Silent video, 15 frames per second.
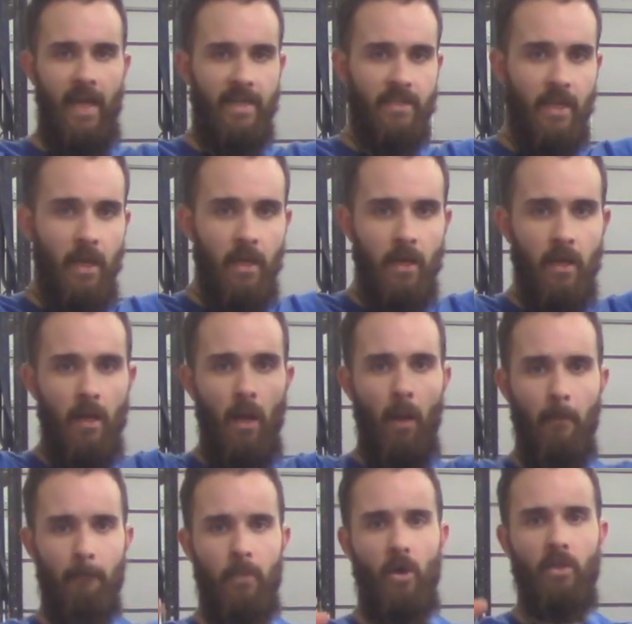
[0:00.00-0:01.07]
lats.
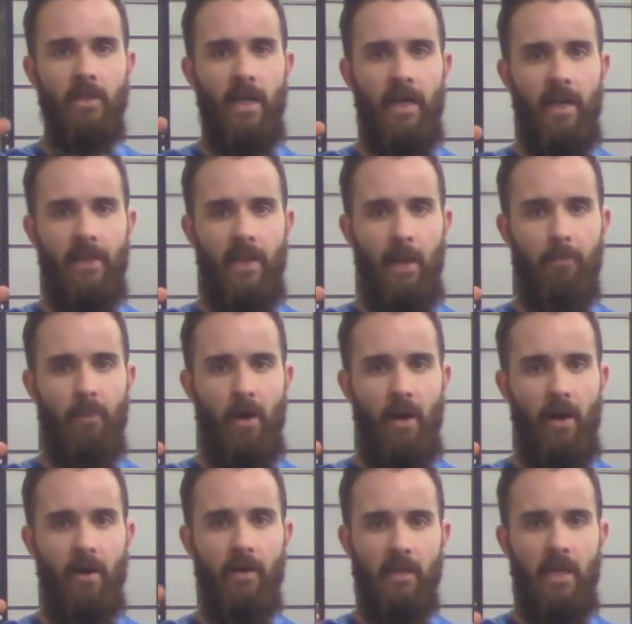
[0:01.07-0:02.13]
Pull down on that
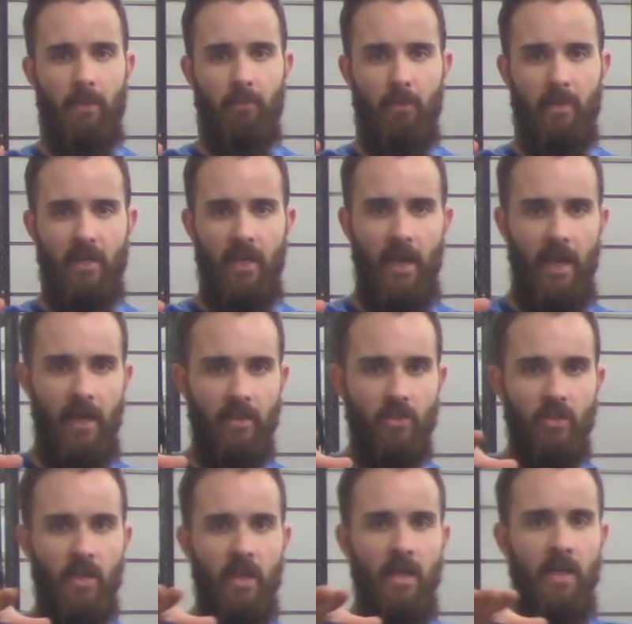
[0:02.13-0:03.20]
bar, keep them
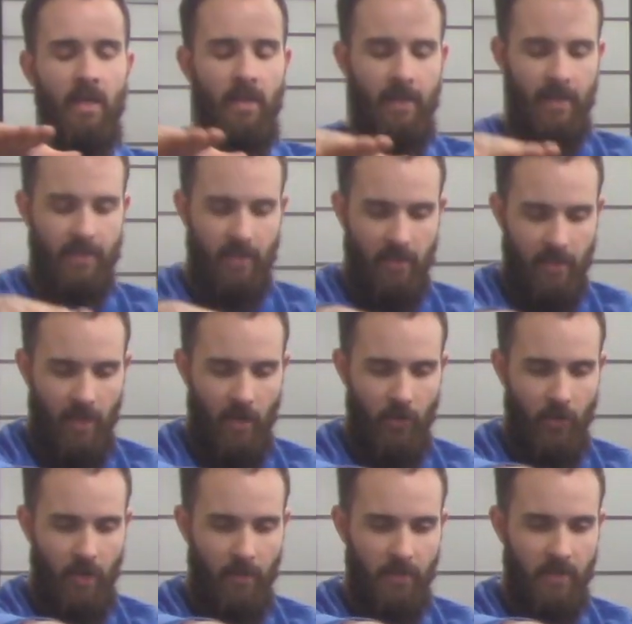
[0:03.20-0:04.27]
engaged. That's gonna allow
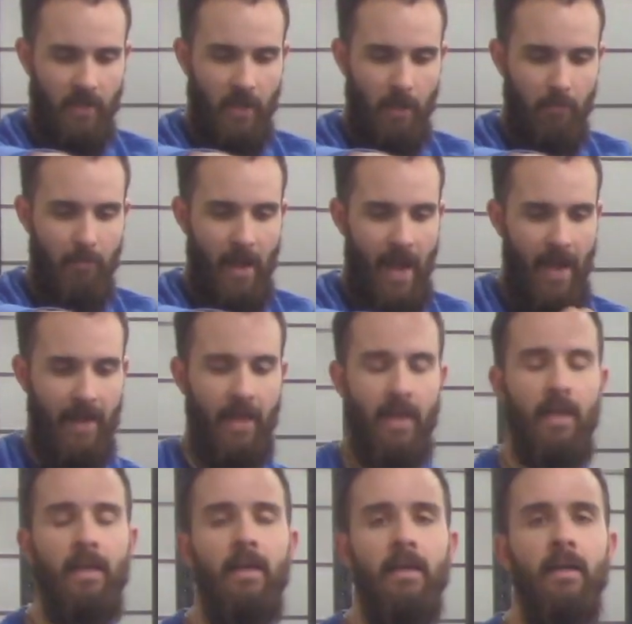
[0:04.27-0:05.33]
your hips to come back
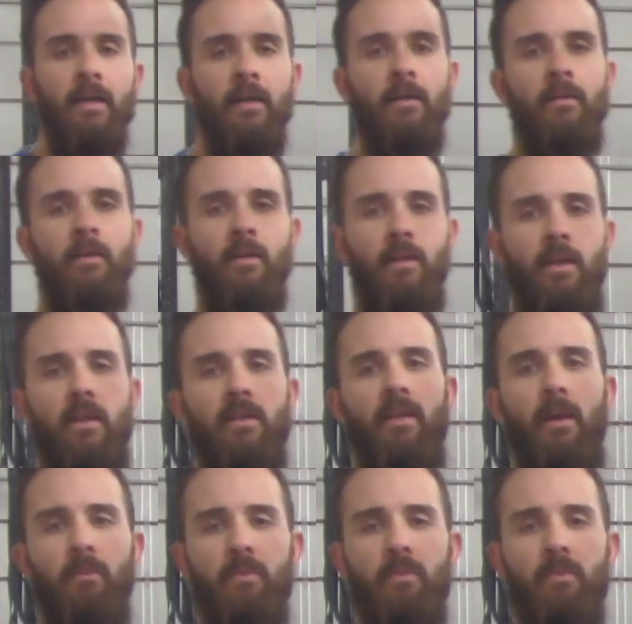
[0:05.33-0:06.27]
into